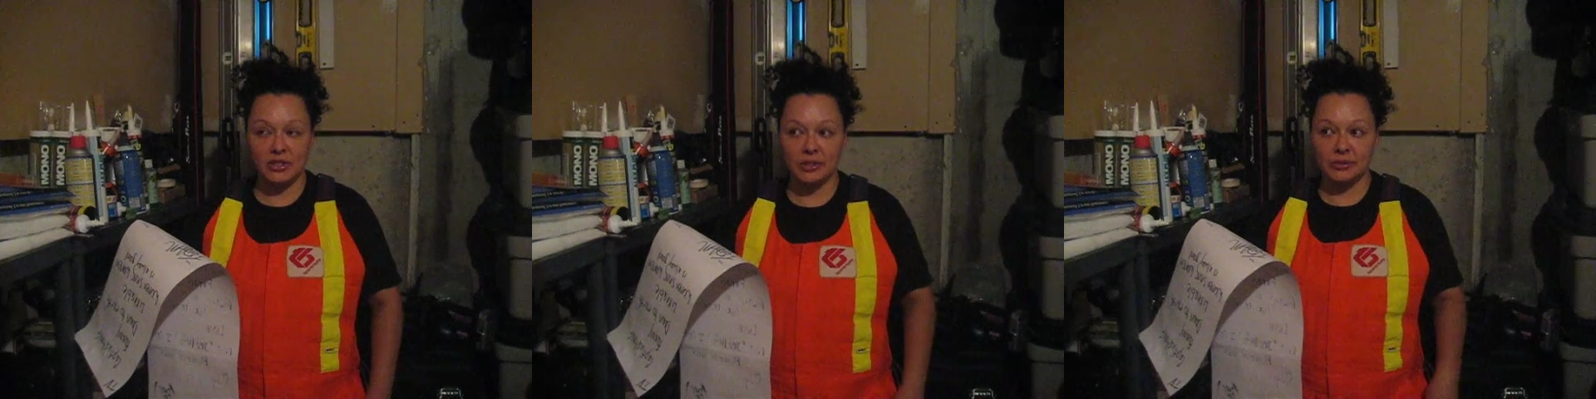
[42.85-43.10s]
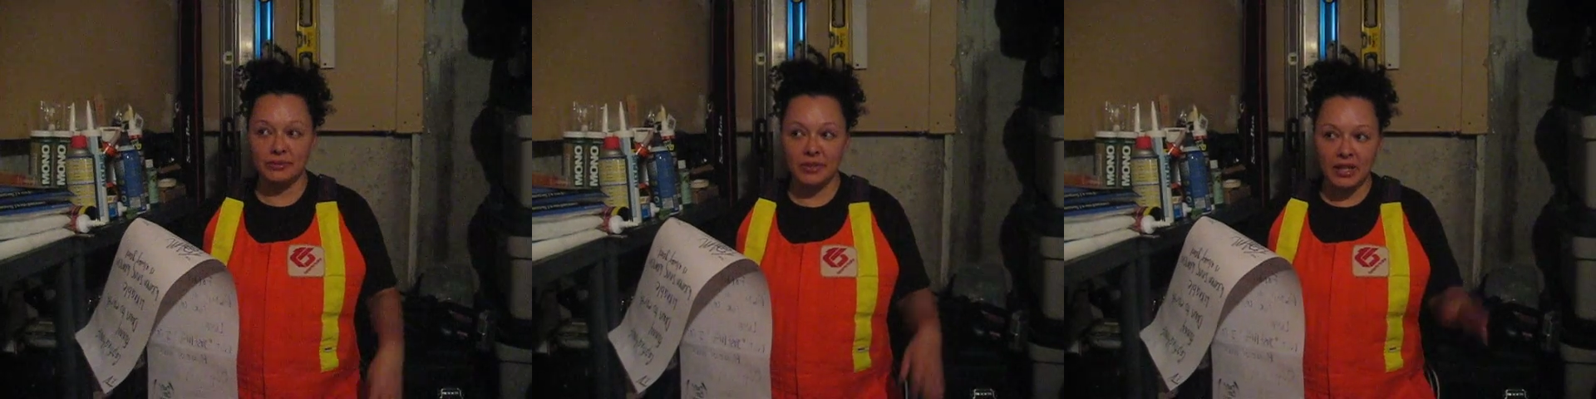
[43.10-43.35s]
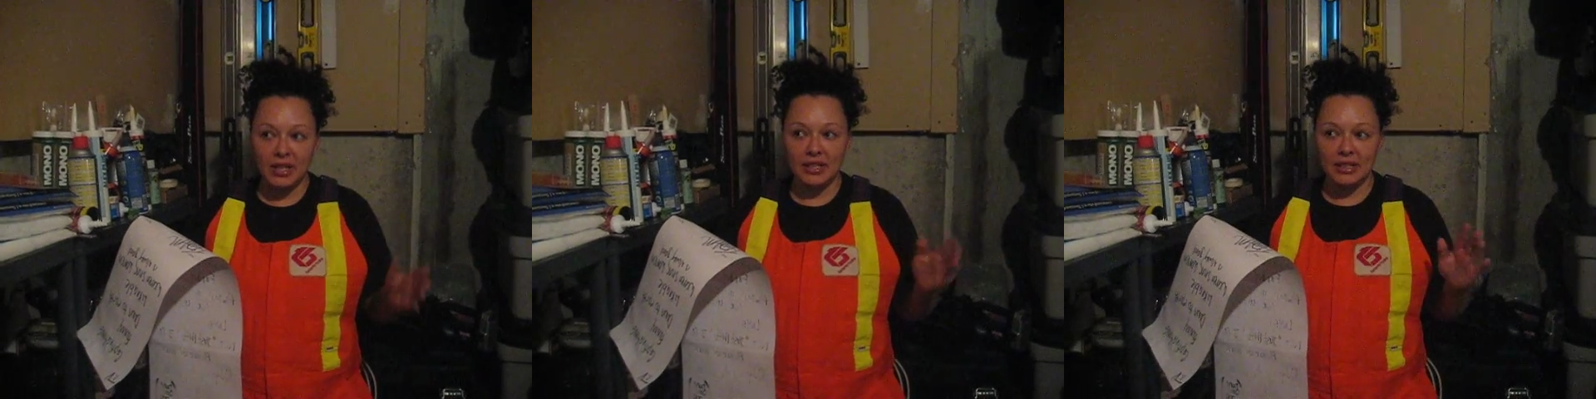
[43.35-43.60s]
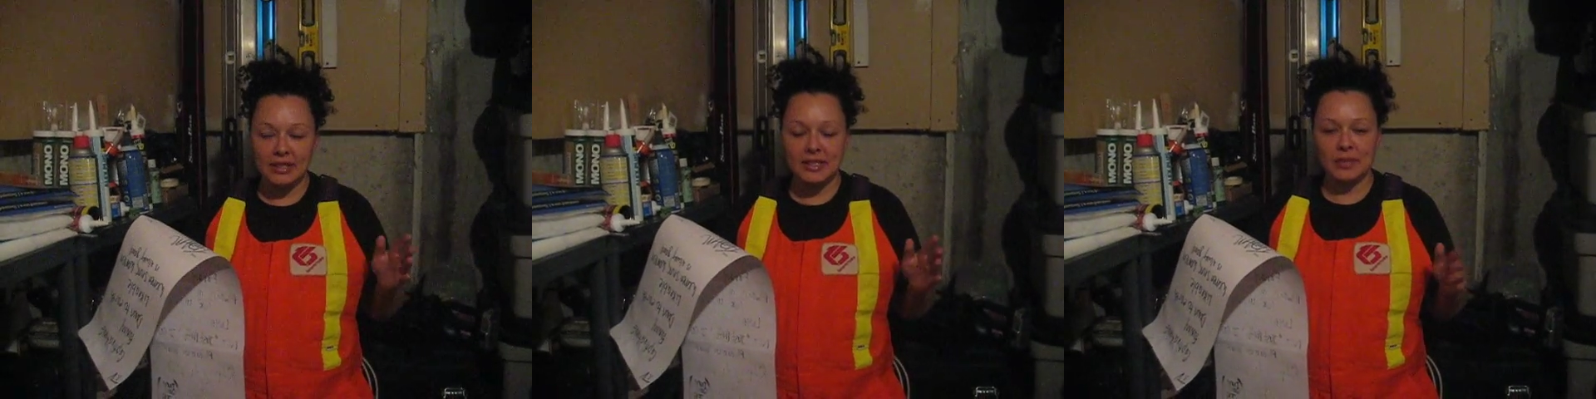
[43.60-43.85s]
so I've got a
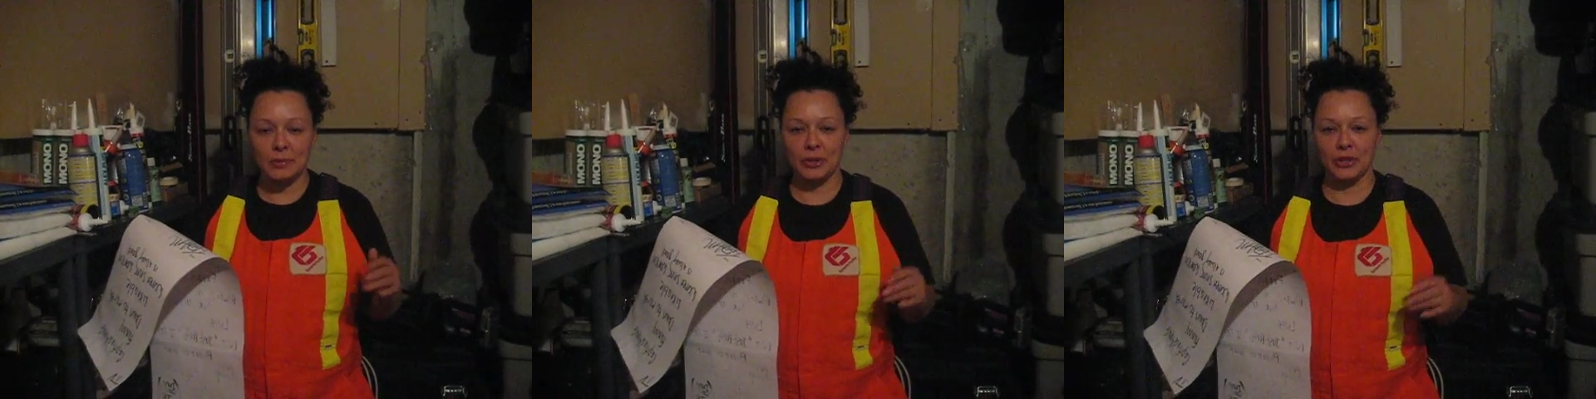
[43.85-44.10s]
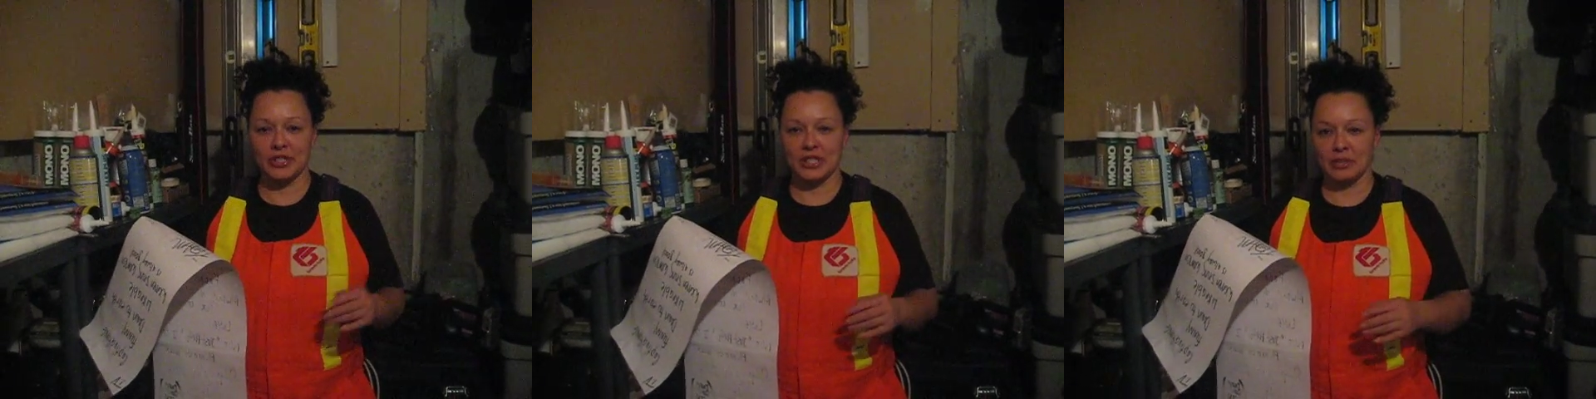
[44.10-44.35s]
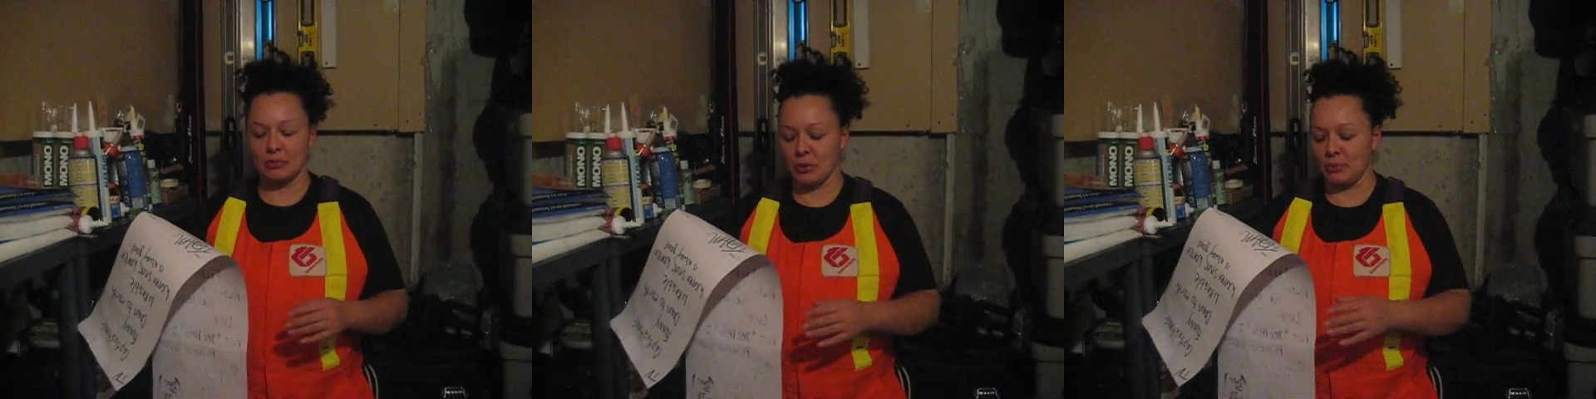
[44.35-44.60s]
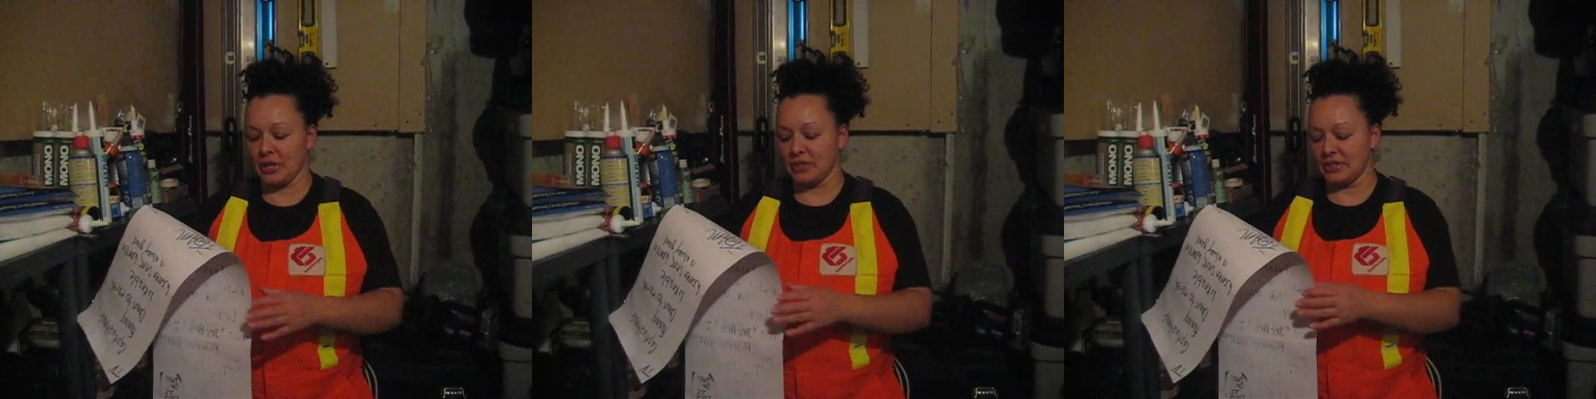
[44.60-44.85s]
little experience under my
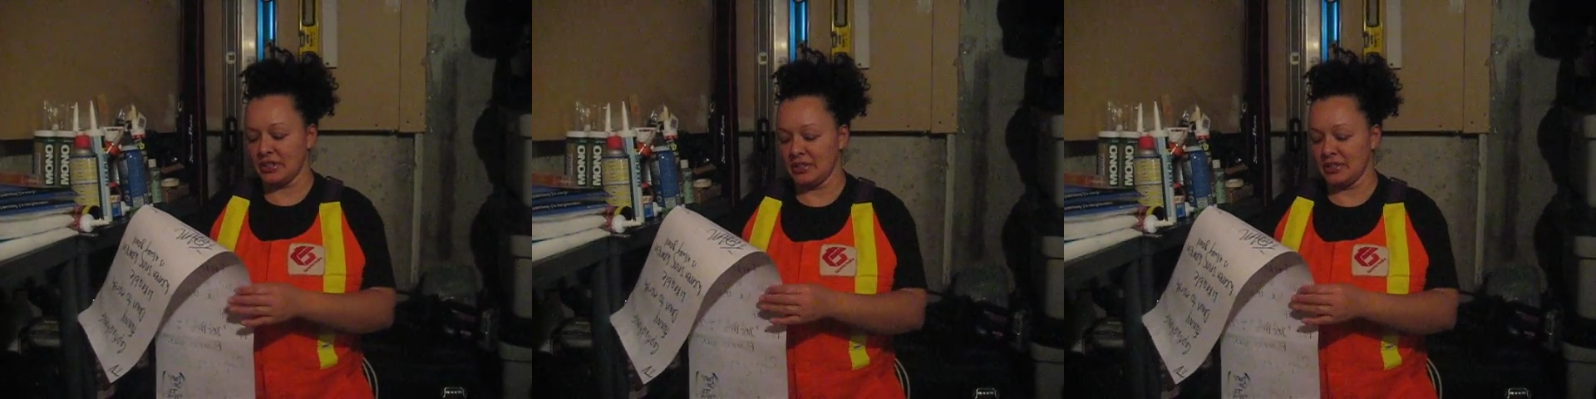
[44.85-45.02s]
belt.